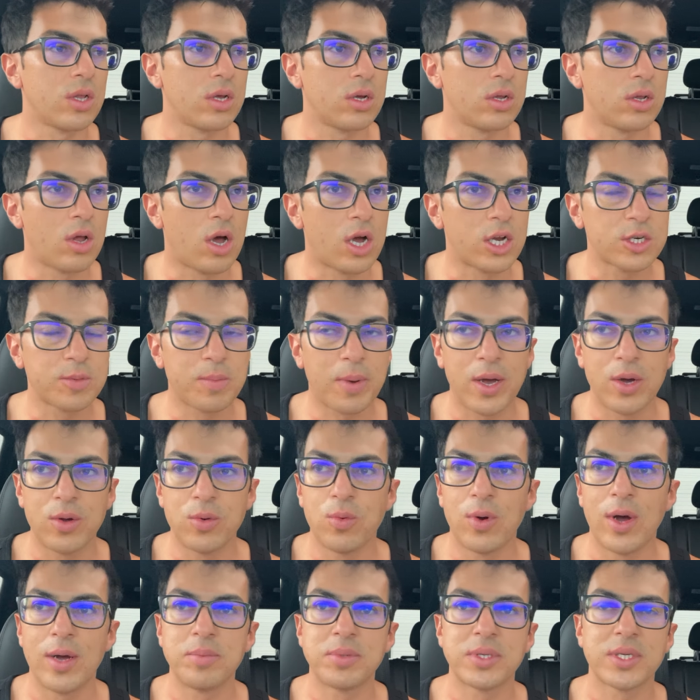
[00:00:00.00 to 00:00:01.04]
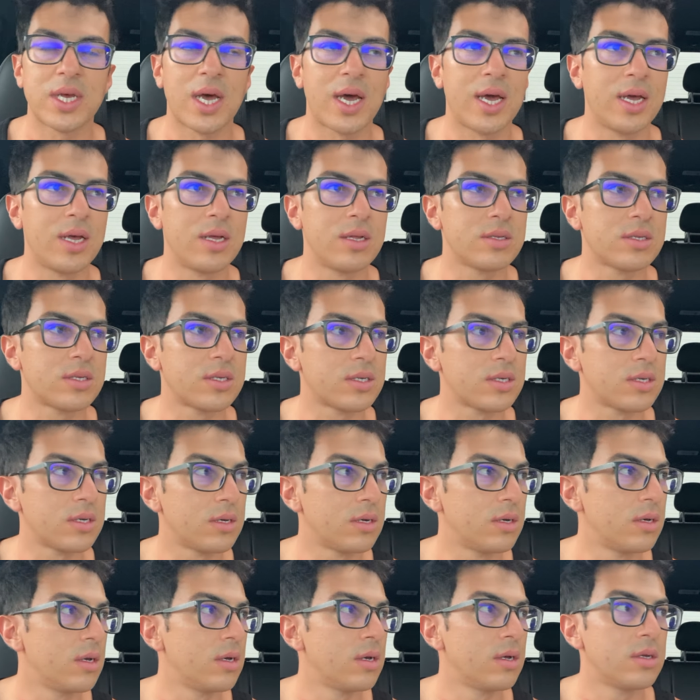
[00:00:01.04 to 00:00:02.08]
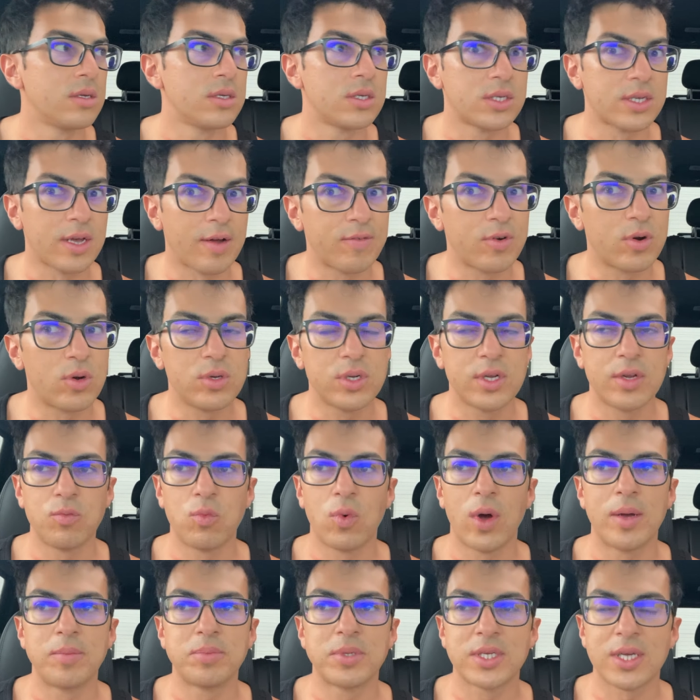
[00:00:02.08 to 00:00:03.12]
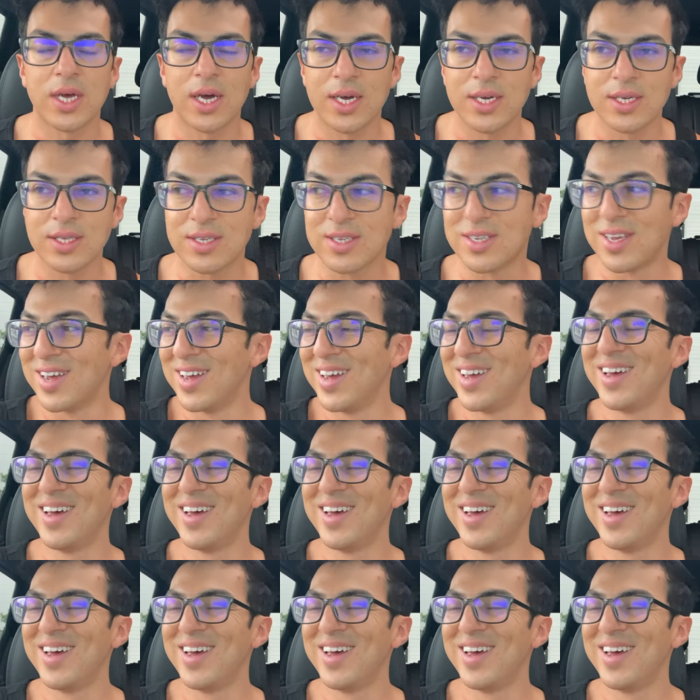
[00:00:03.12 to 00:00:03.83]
launch my own websites, several websites.